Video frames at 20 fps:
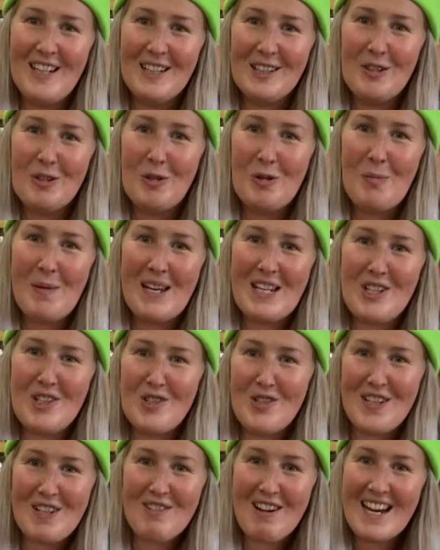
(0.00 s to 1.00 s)
gourmet
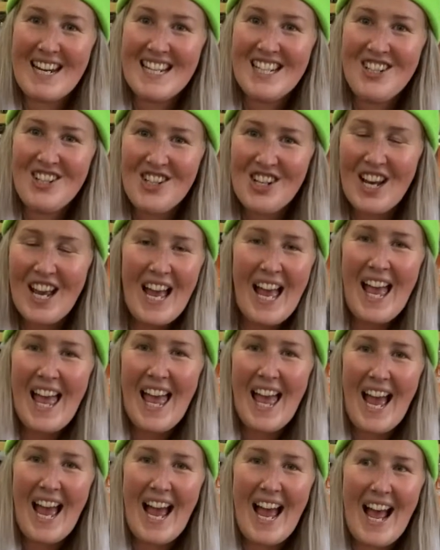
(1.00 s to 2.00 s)
treat range.
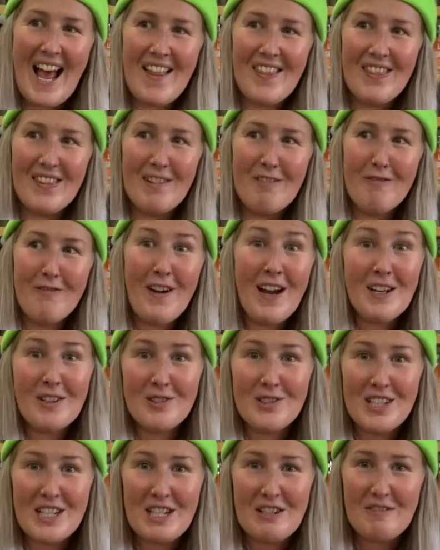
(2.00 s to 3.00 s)
And the
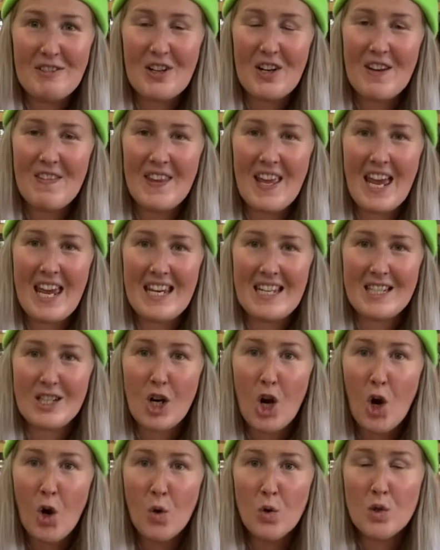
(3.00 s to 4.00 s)
final tea you've got in there is
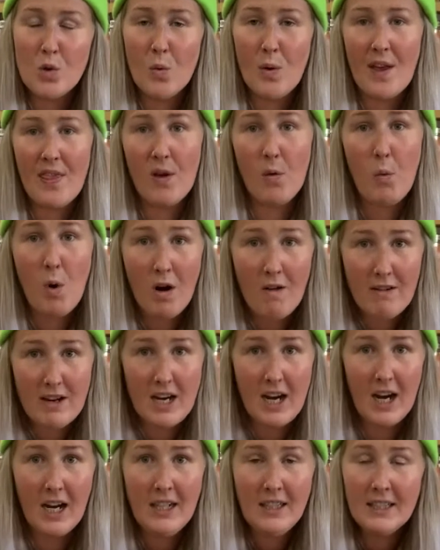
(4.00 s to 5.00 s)
Cold Weather
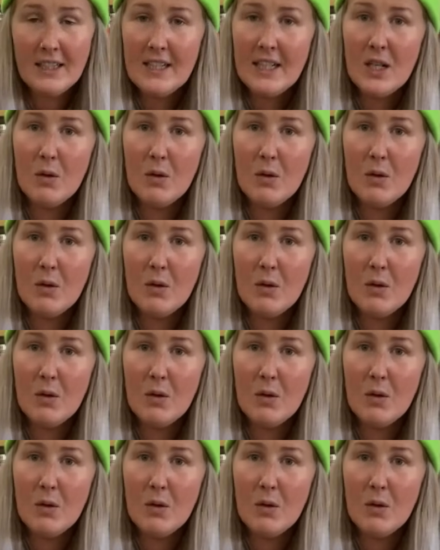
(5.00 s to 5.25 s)
Warrior,